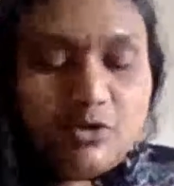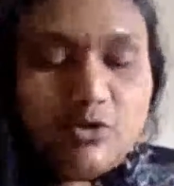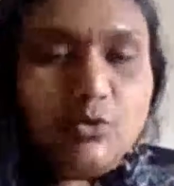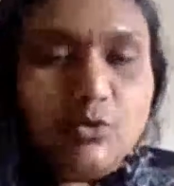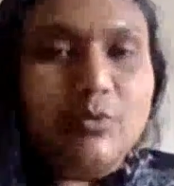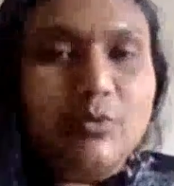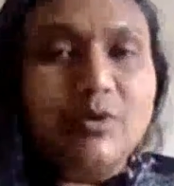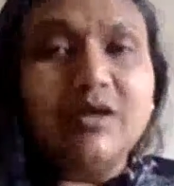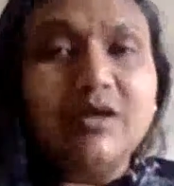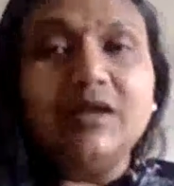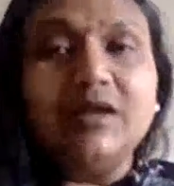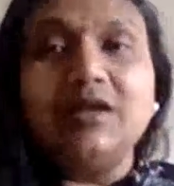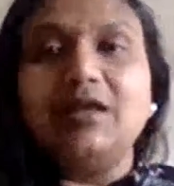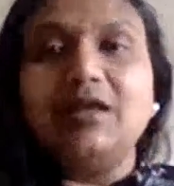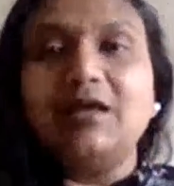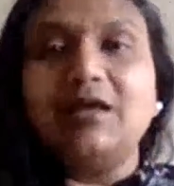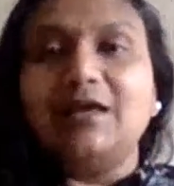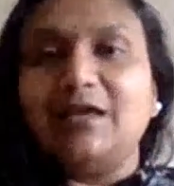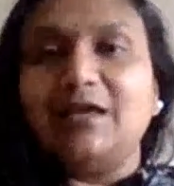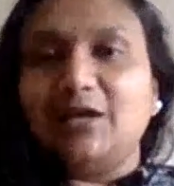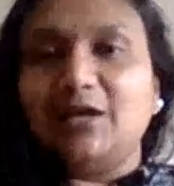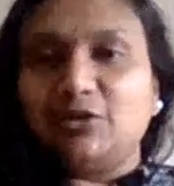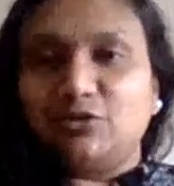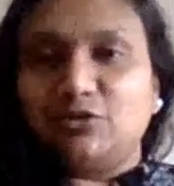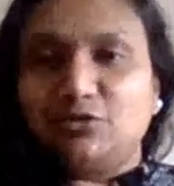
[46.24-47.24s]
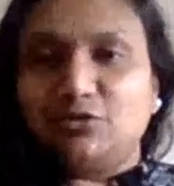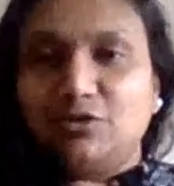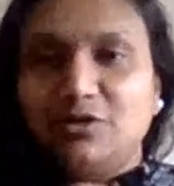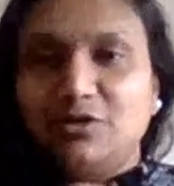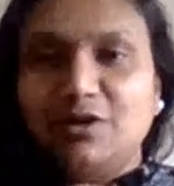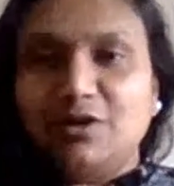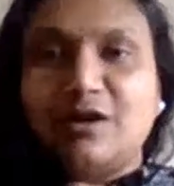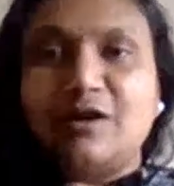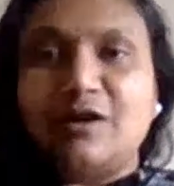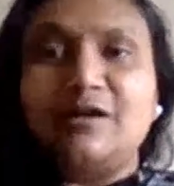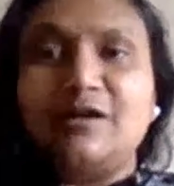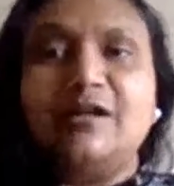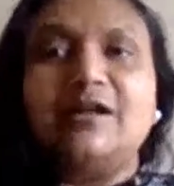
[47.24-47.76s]
You will get to
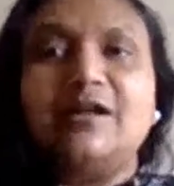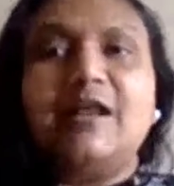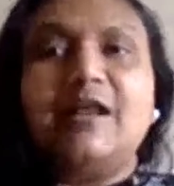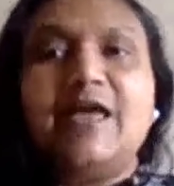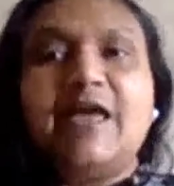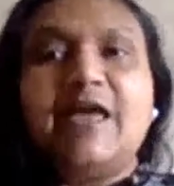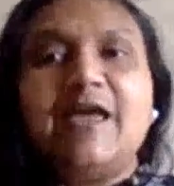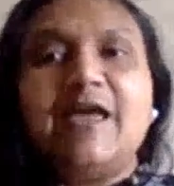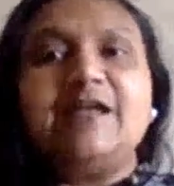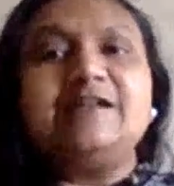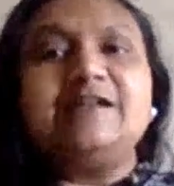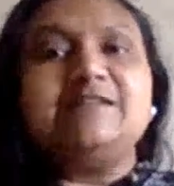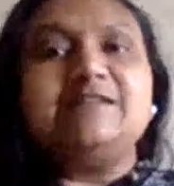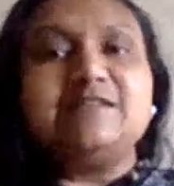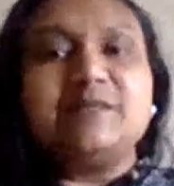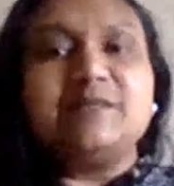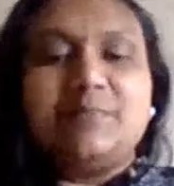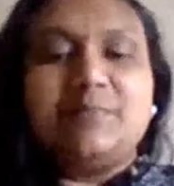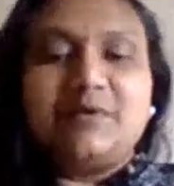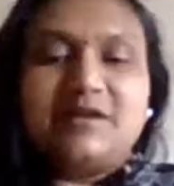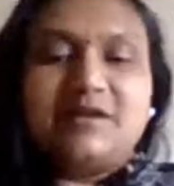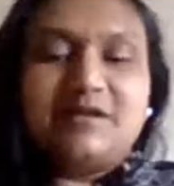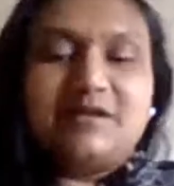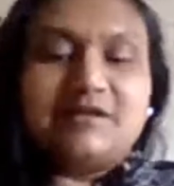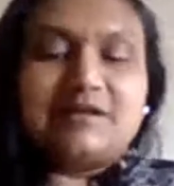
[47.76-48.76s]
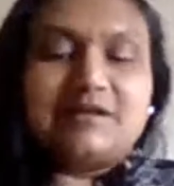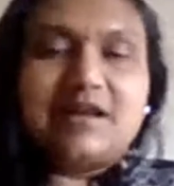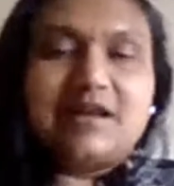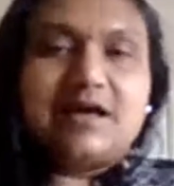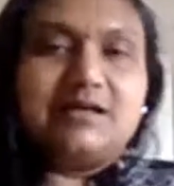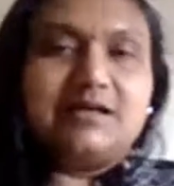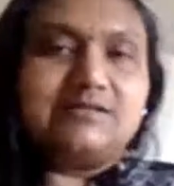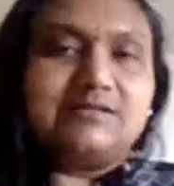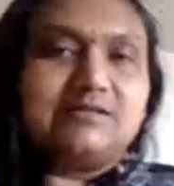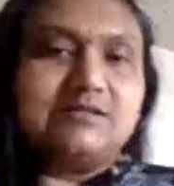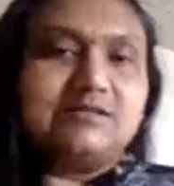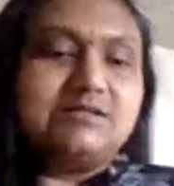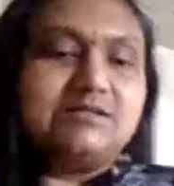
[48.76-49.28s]
learn in 8 separate
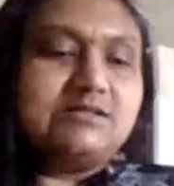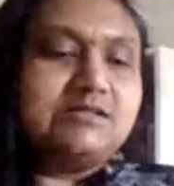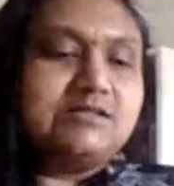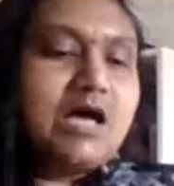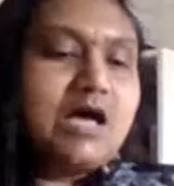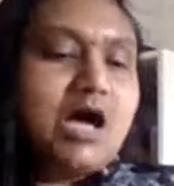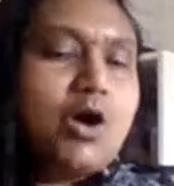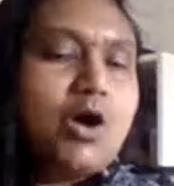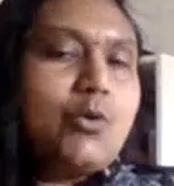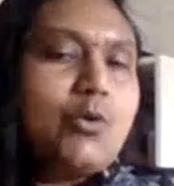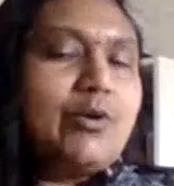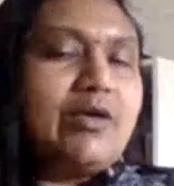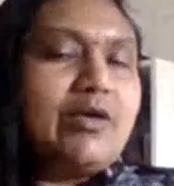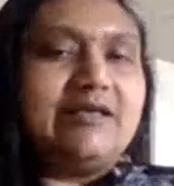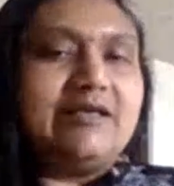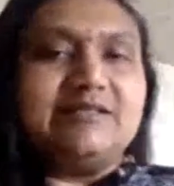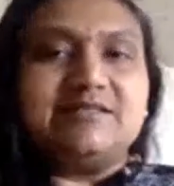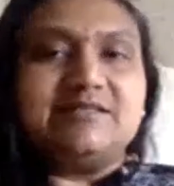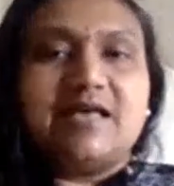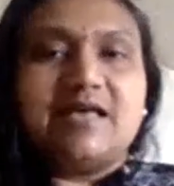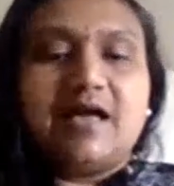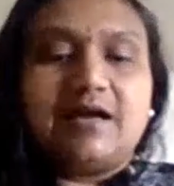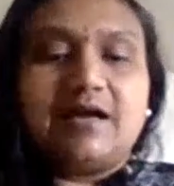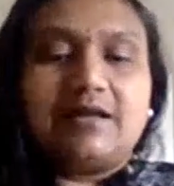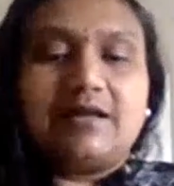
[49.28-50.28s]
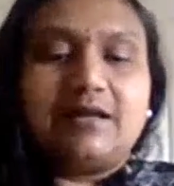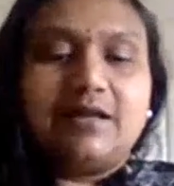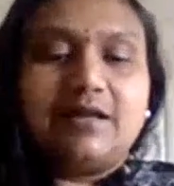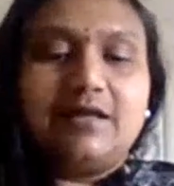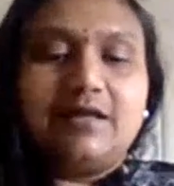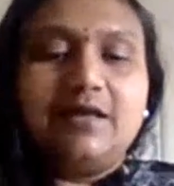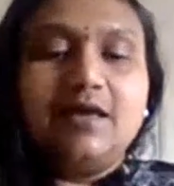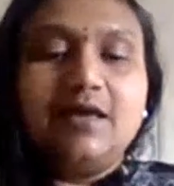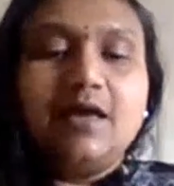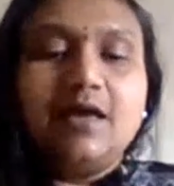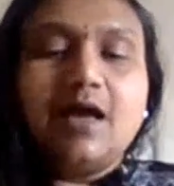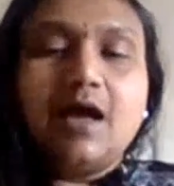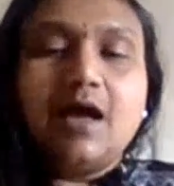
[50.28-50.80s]
classes how
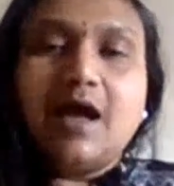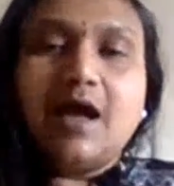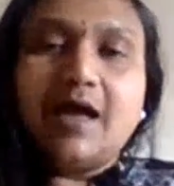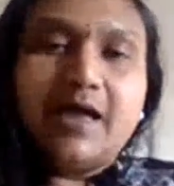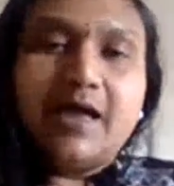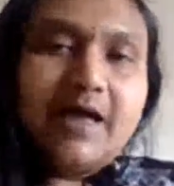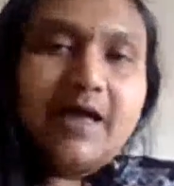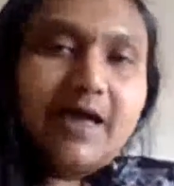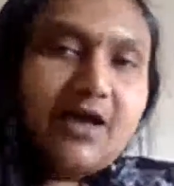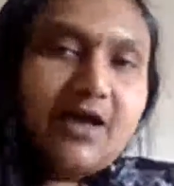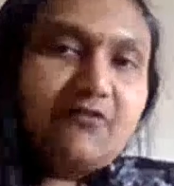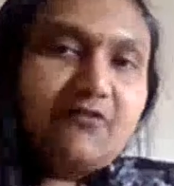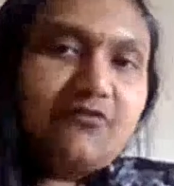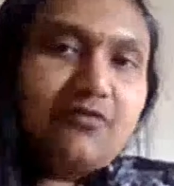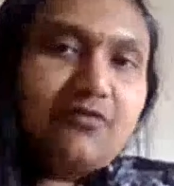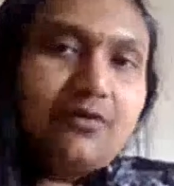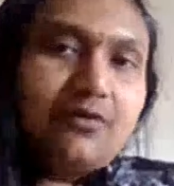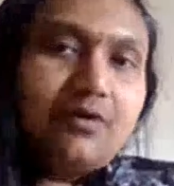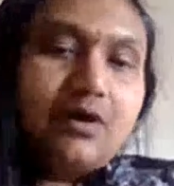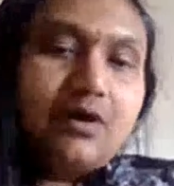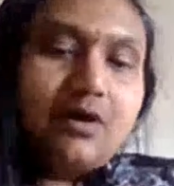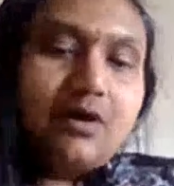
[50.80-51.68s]
exactly I have